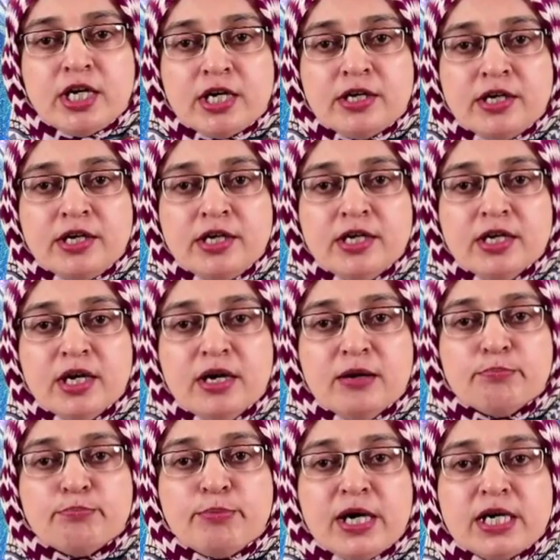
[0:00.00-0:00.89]
Airy,
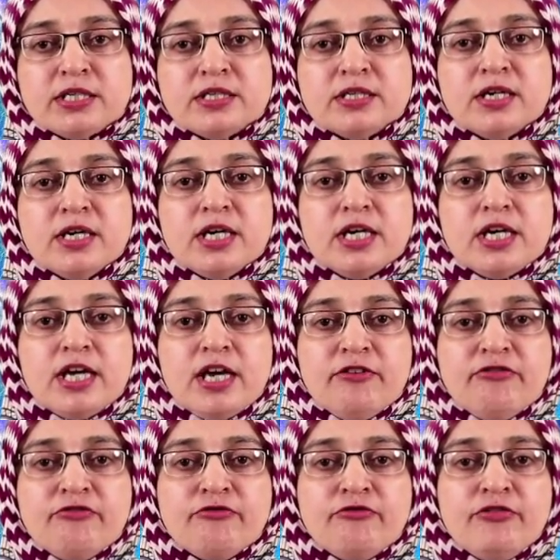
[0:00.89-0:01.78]
but
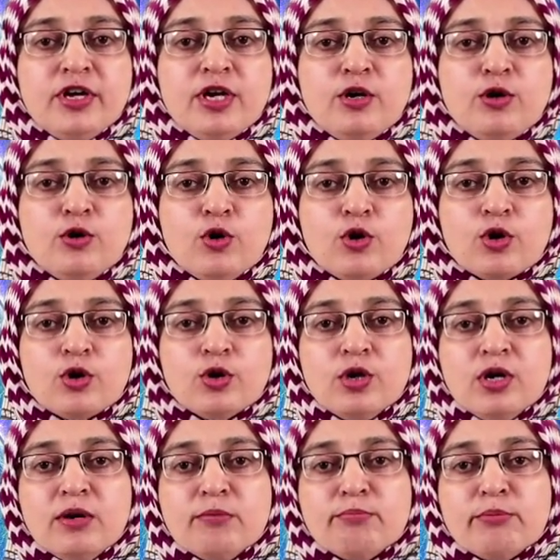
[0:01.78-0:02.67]
if we look
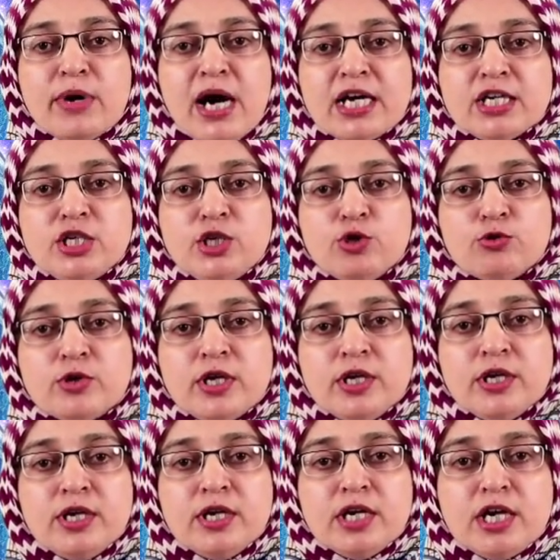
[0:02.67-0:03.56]

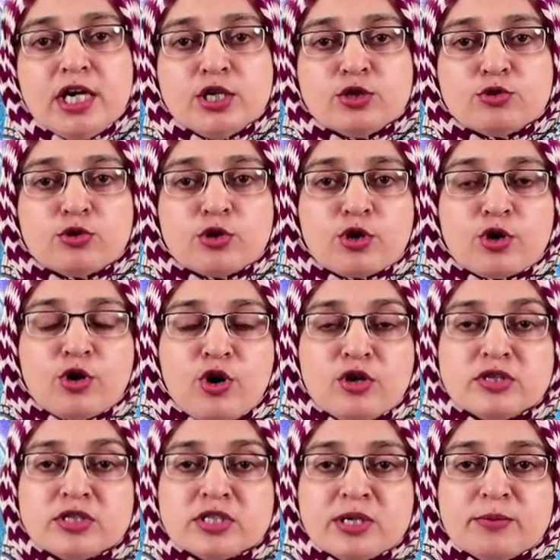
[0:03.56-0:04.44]
minutely into the
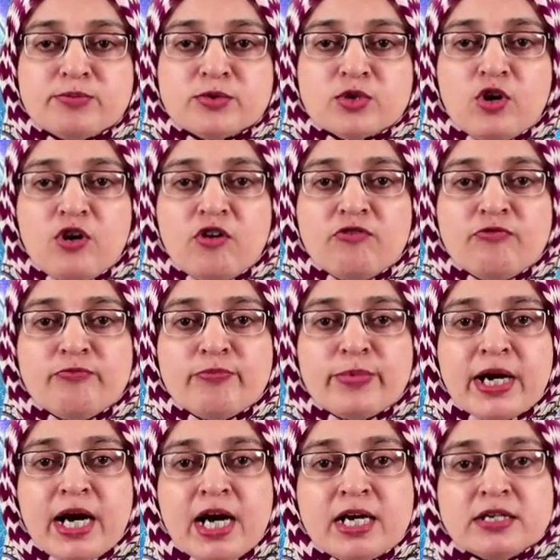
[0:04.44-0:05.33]
concept of
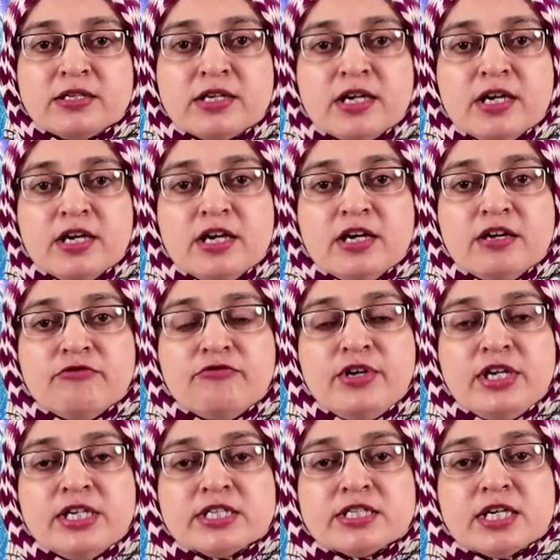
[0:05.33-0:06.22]
Pratt,
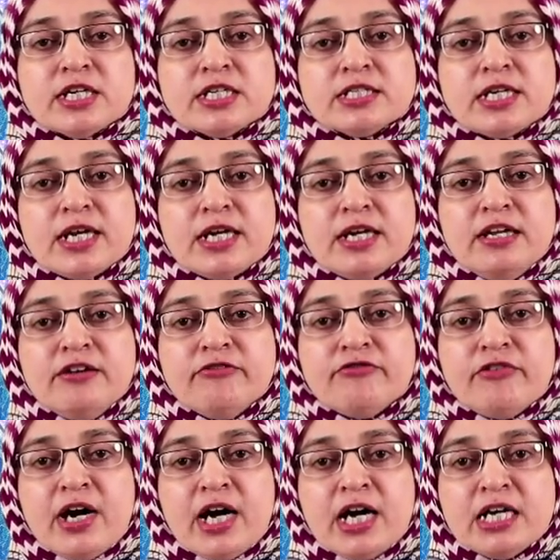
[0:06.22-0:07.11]
we certainly
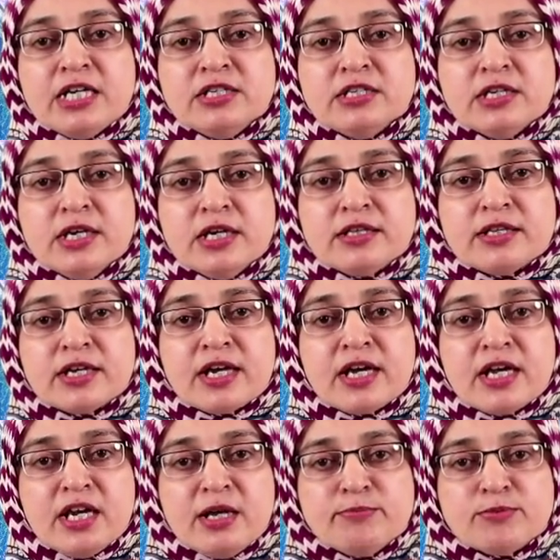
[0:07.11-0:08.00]
find the
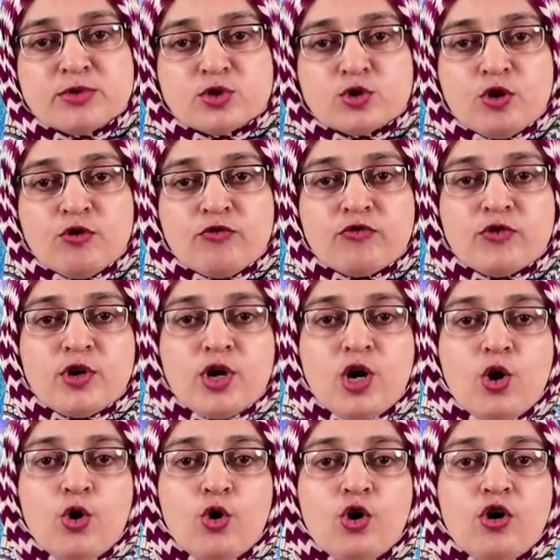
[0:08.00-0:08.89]
glimpse of
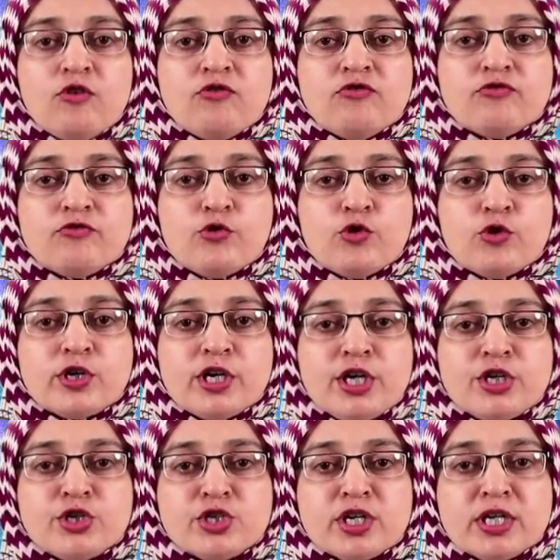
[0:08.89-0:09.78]
law of
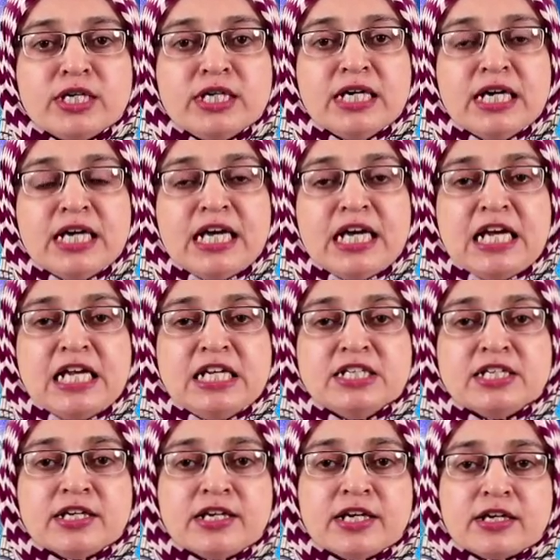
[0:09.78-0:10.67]
flotation
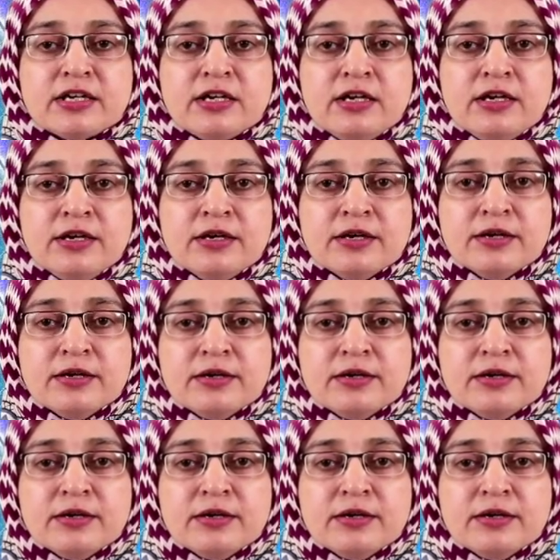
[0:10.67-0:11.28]
indirectly.